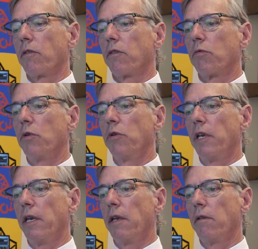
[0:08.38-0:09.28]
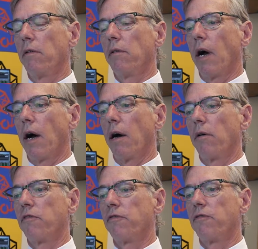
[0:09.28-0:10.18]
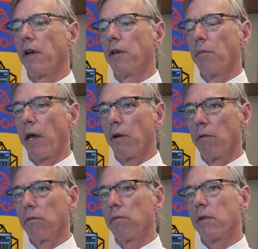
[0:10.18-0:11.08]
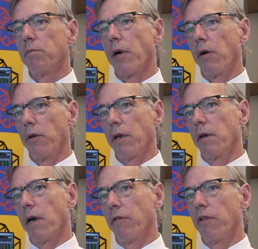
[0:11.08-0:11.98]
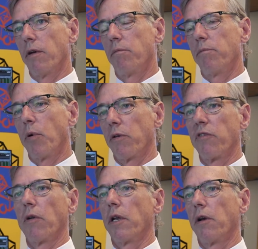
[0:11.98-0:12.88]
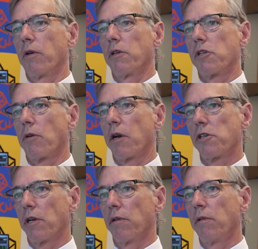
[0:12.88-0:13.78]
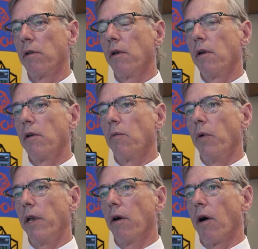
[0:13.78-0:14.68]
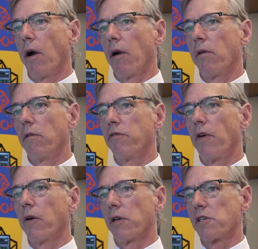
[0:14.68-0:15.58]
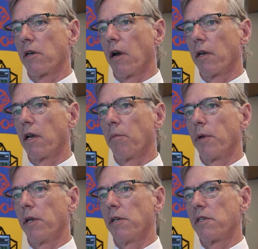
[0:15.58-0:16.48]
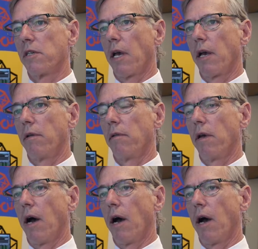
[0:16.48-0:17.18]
through the fundamental component of the portfolio construction, we are focused on companies that